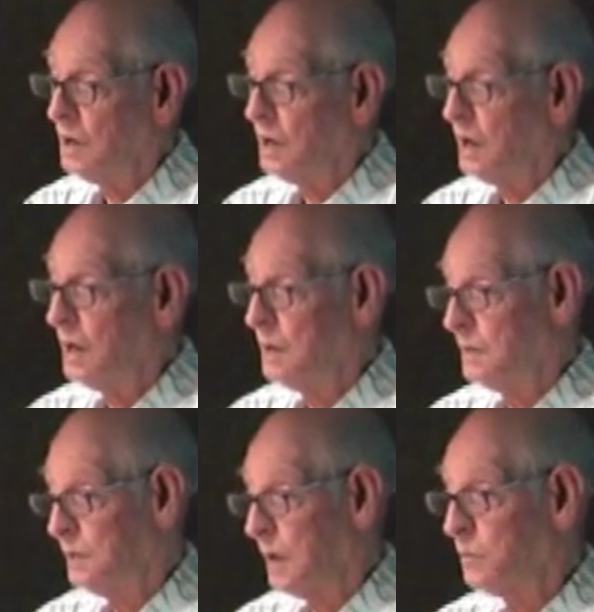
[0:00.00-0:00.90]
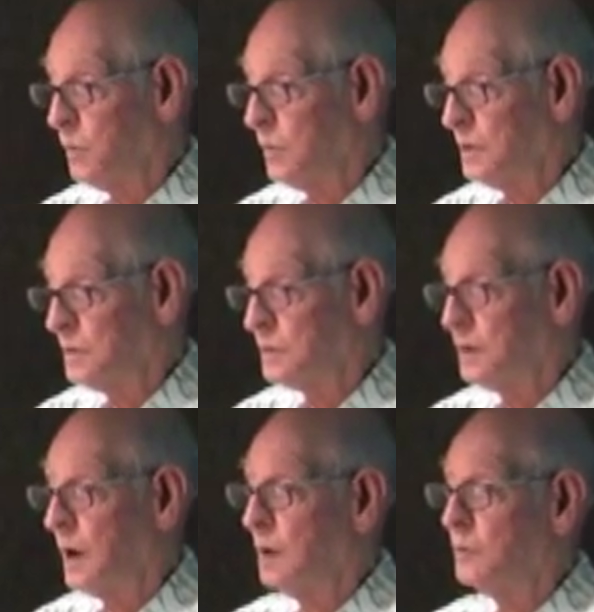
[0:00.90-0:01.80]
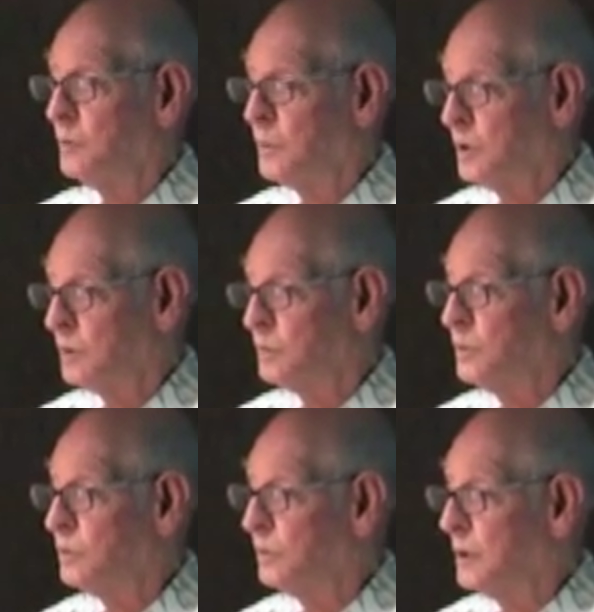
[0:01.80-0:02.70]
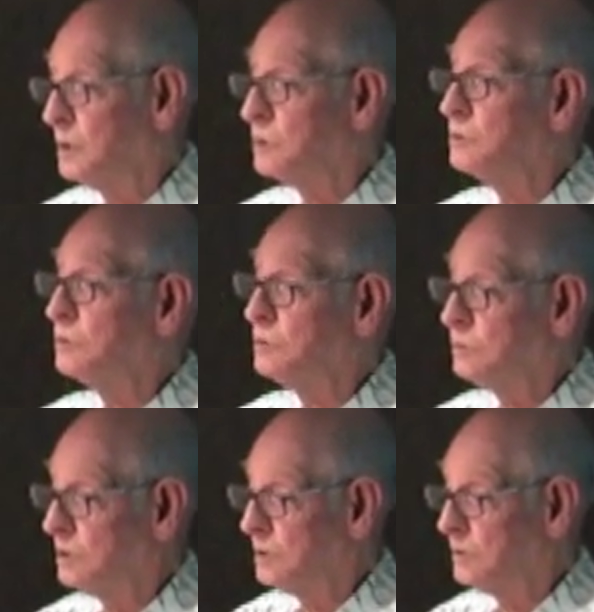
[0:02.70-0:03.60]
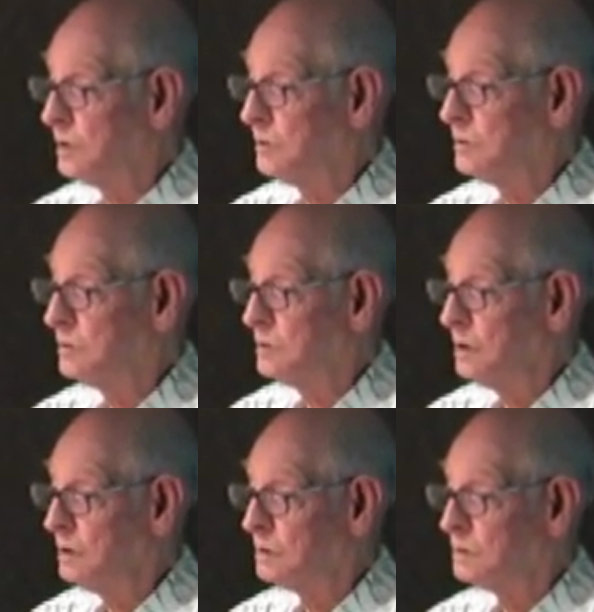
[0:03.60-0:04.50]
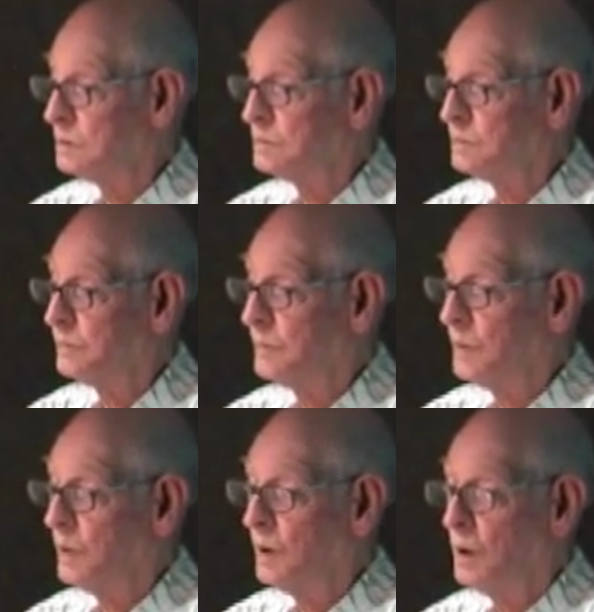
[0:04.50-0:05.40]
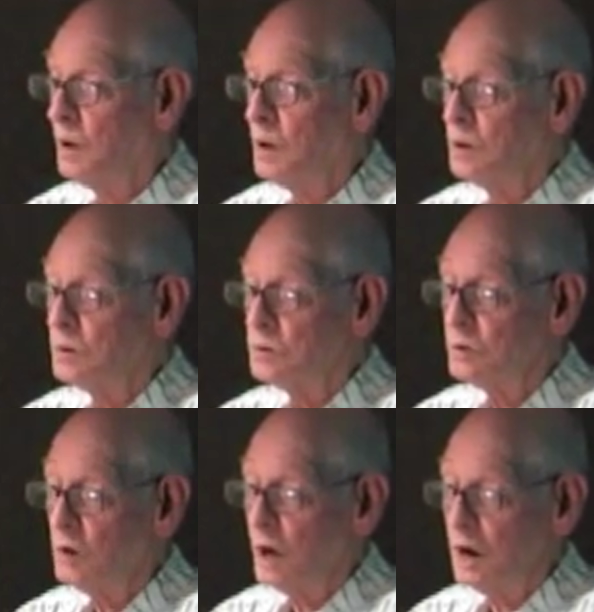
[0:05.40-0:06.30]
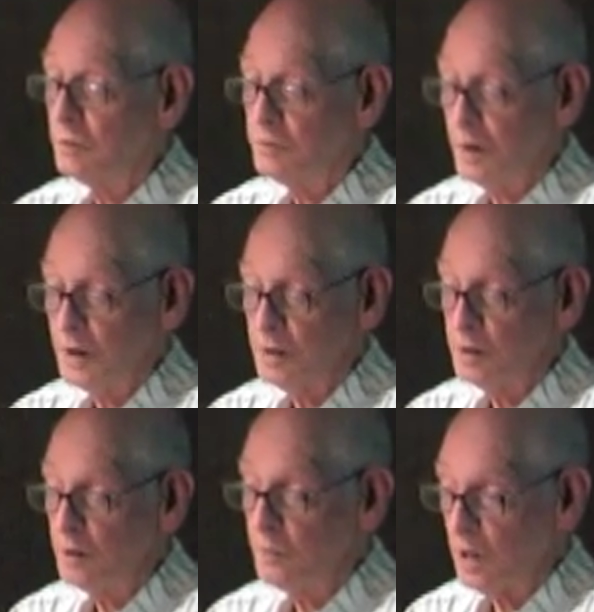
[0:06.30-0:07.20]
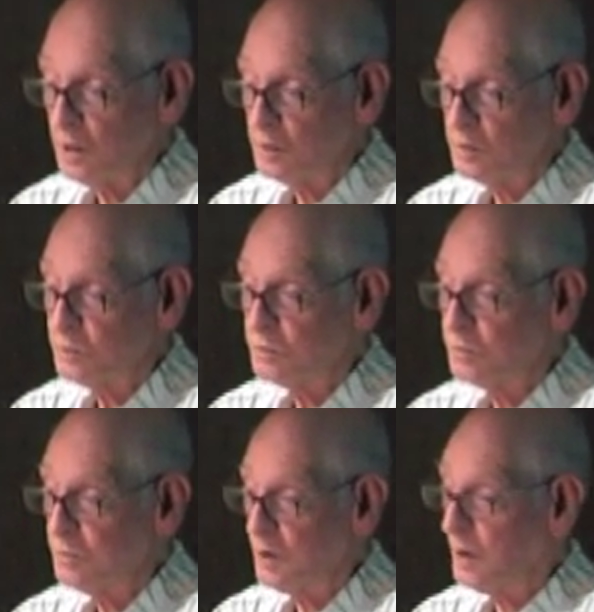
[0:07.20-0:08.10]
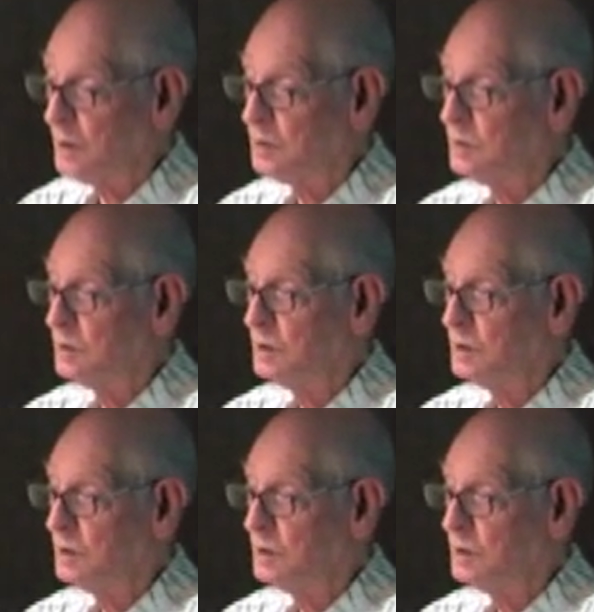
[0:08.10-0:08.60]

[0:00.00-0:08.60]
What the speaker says: And at that point in time, a pair of blue Quakers was $2,500. So I finally managed to find